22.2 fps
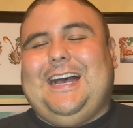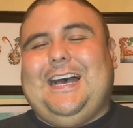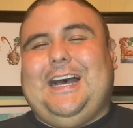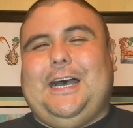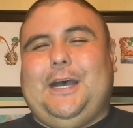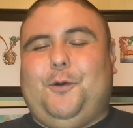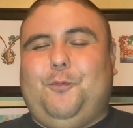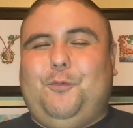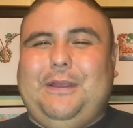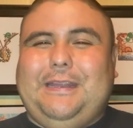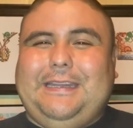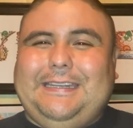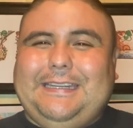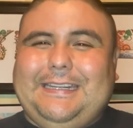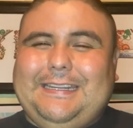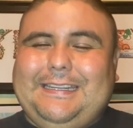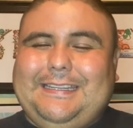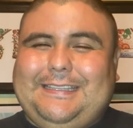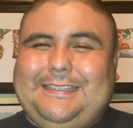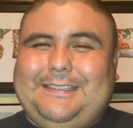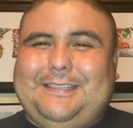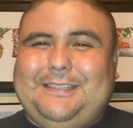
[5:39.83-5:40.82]
We
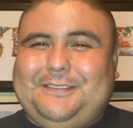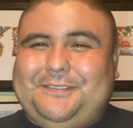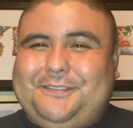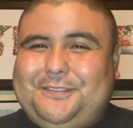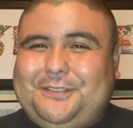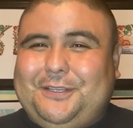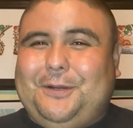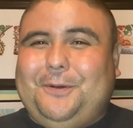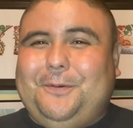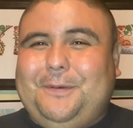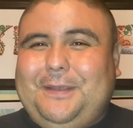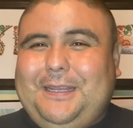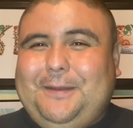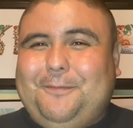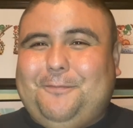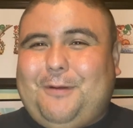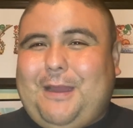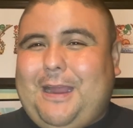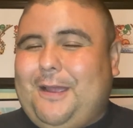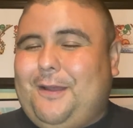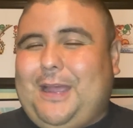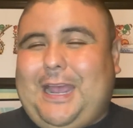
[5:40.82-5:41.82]
did the Zoe
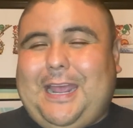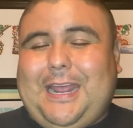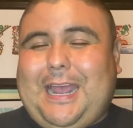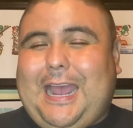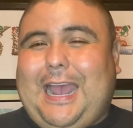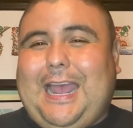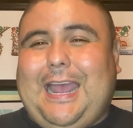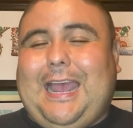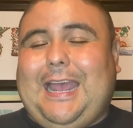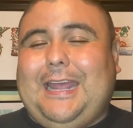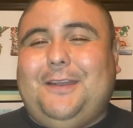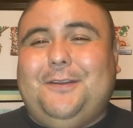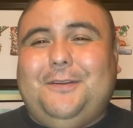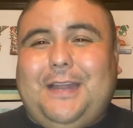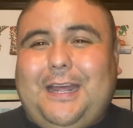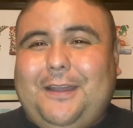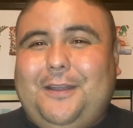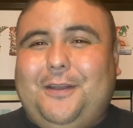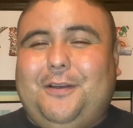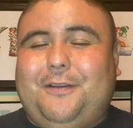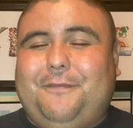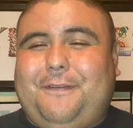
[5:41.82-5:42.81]
route. I do
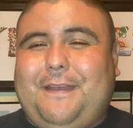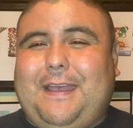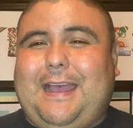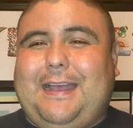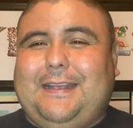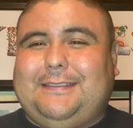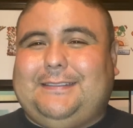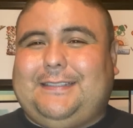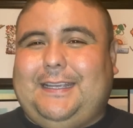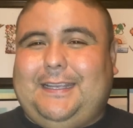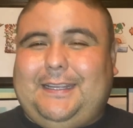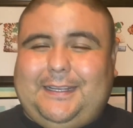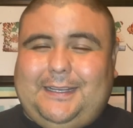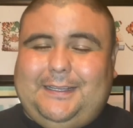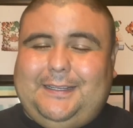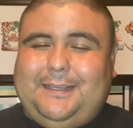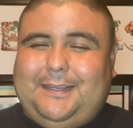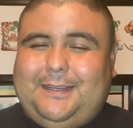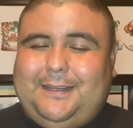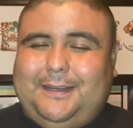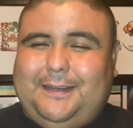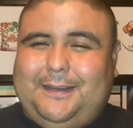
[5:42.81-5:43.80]
not know if it has like
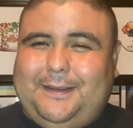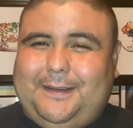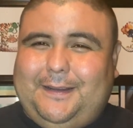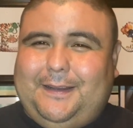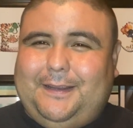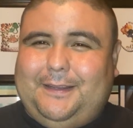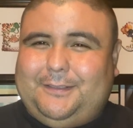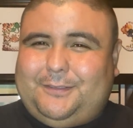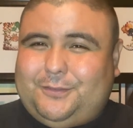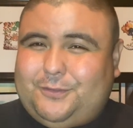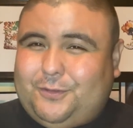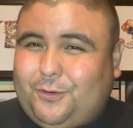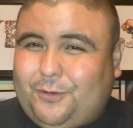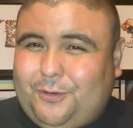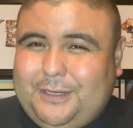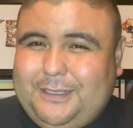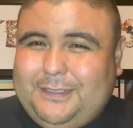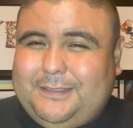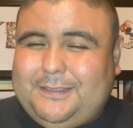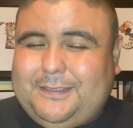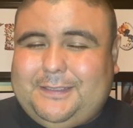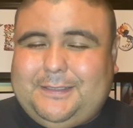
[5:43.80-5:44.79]
a
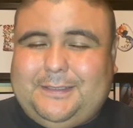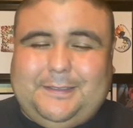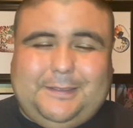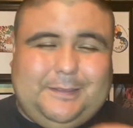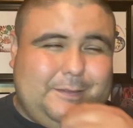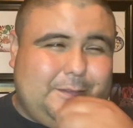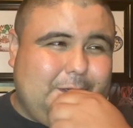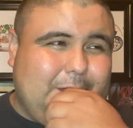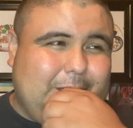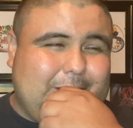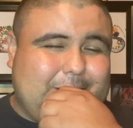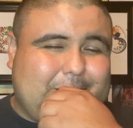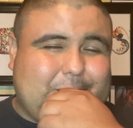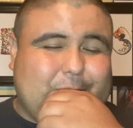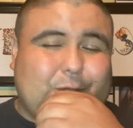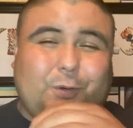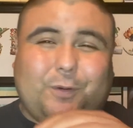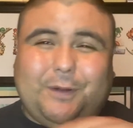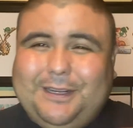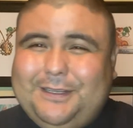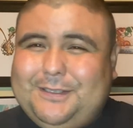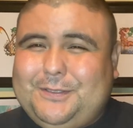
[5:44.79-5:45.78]
story
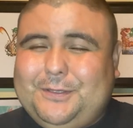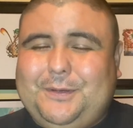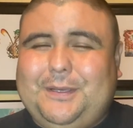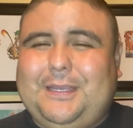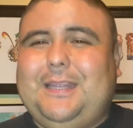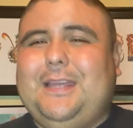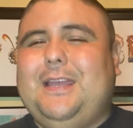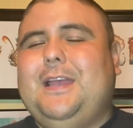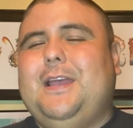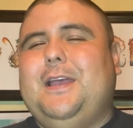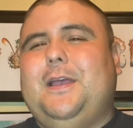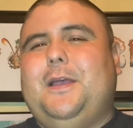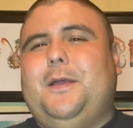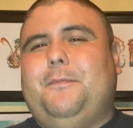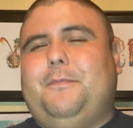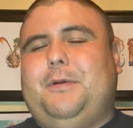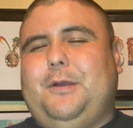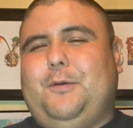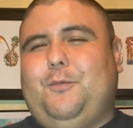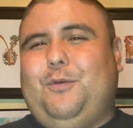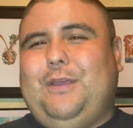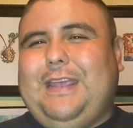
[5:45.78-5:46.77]
to it,
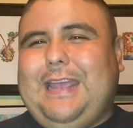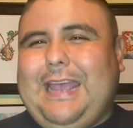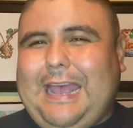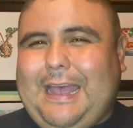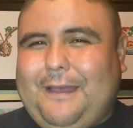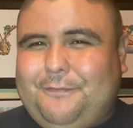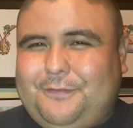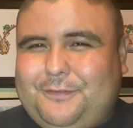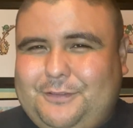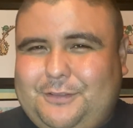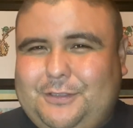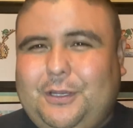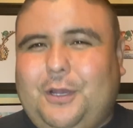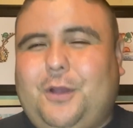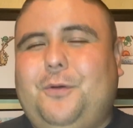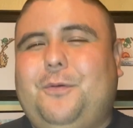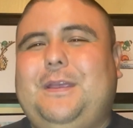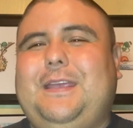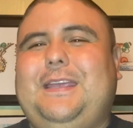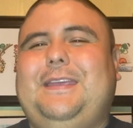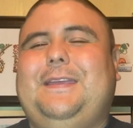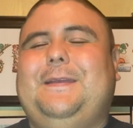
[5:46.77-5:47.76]
but we have
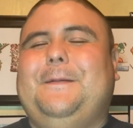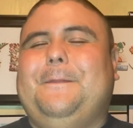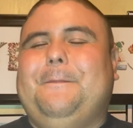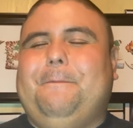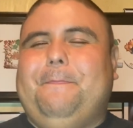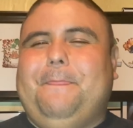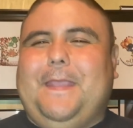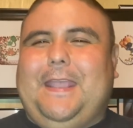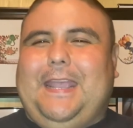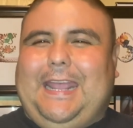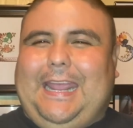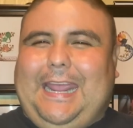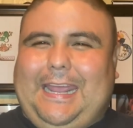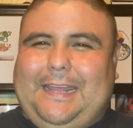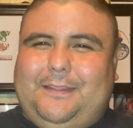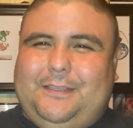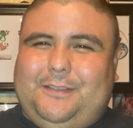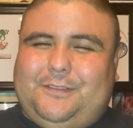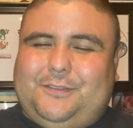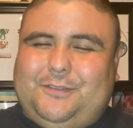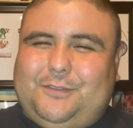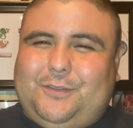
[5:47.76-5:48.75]
Zoe, and
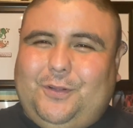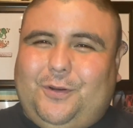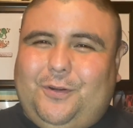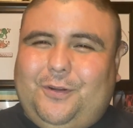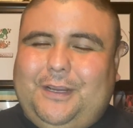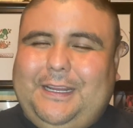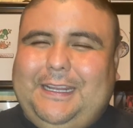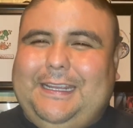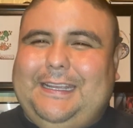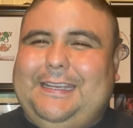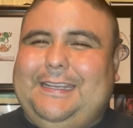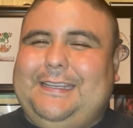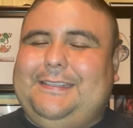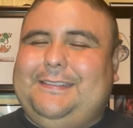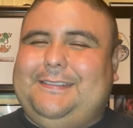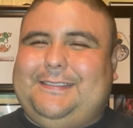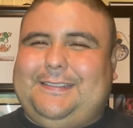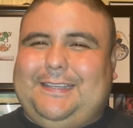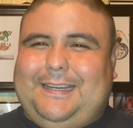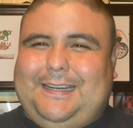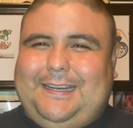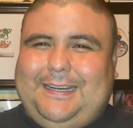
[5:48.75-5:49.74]
the story
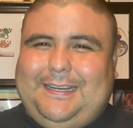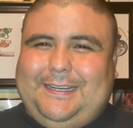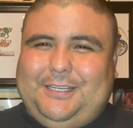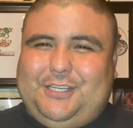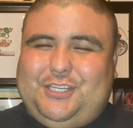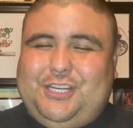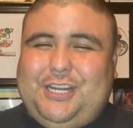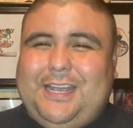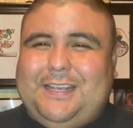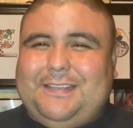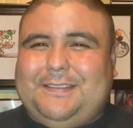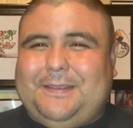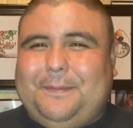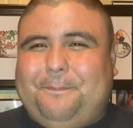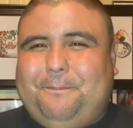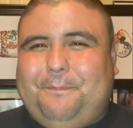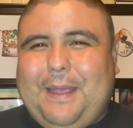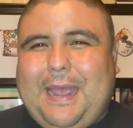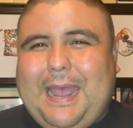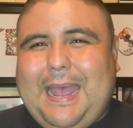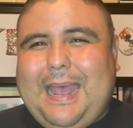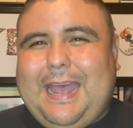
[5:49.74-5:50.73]
is she has a
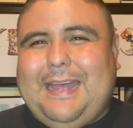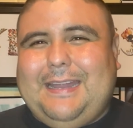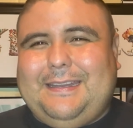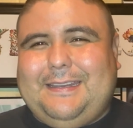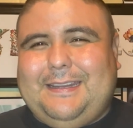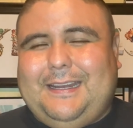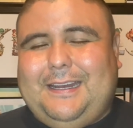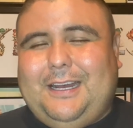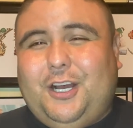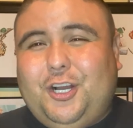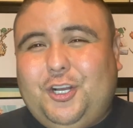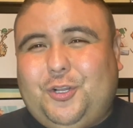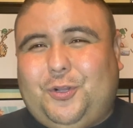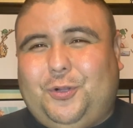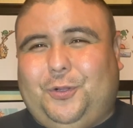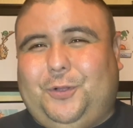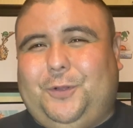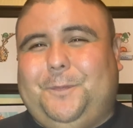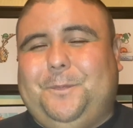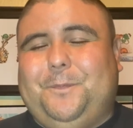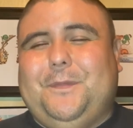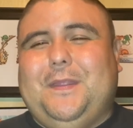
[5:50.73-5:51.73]
bad
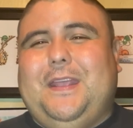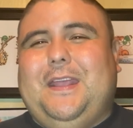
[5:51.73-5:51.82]
uncle.